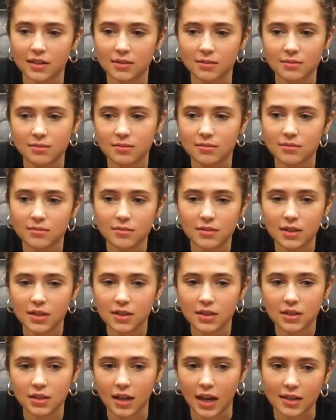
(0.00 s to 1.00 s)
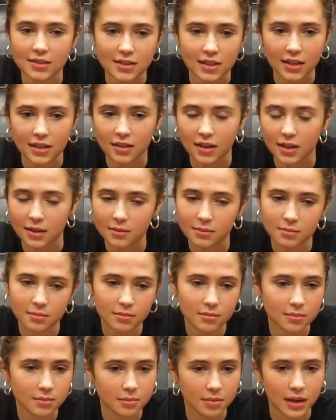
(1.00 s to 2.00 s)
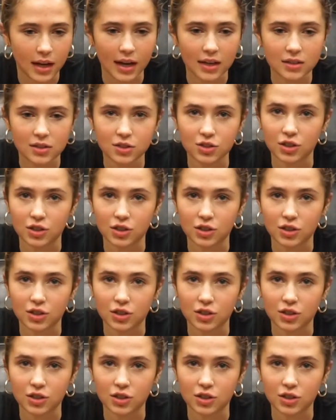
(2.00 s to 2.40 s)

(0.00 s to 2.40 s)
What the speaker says: a little bit because I really liked her set,